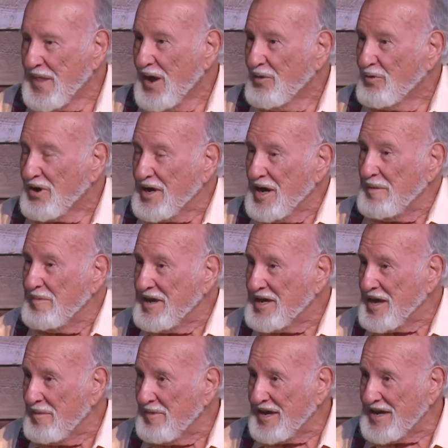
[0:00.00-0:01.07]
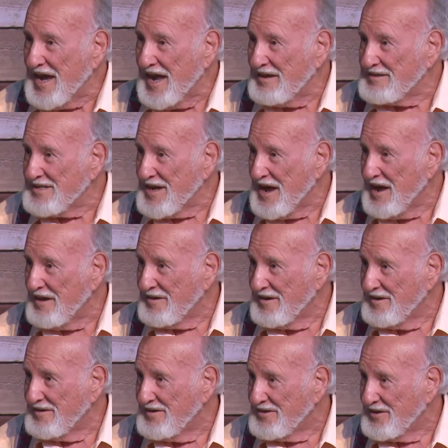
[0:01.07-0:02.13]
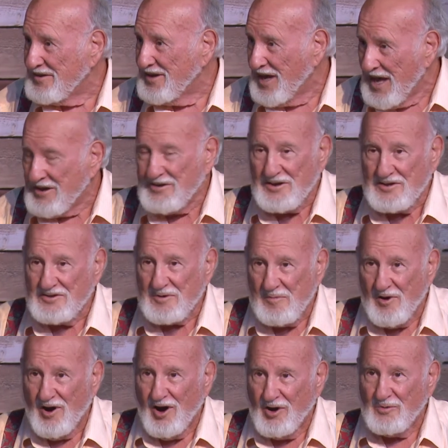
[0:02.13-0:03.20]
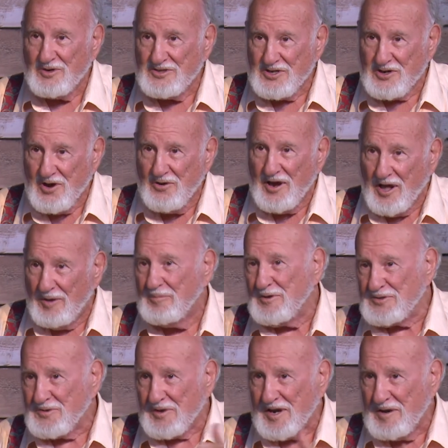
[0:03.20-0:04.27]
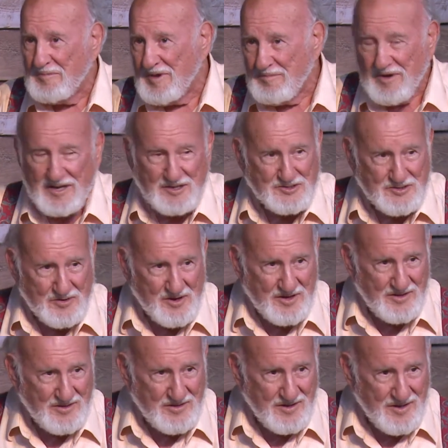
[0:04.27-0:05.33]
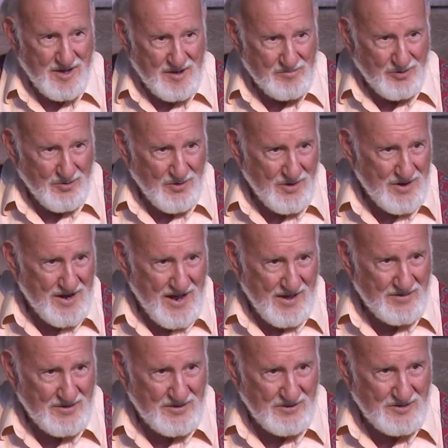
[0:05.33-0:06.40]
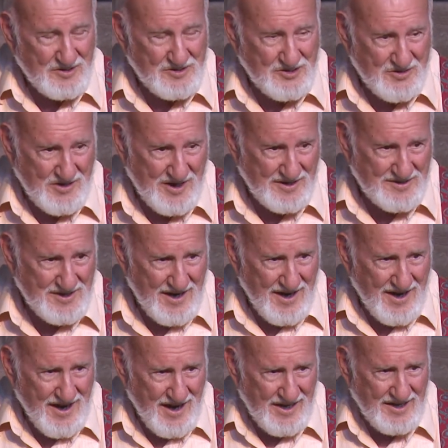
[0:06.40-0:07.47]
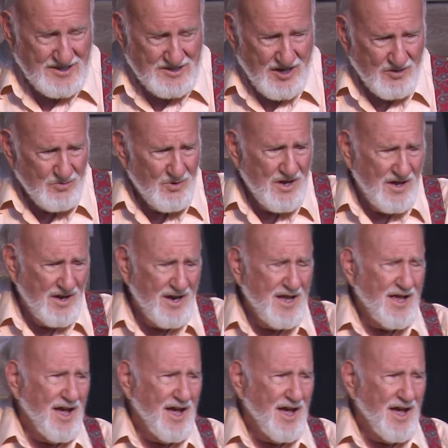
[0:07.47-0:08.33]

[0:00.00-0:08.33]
we're going to be coming downtown to London tomorrow. Would you go help us? We're going to be ministering to the poor down there on the streets. And he said, well,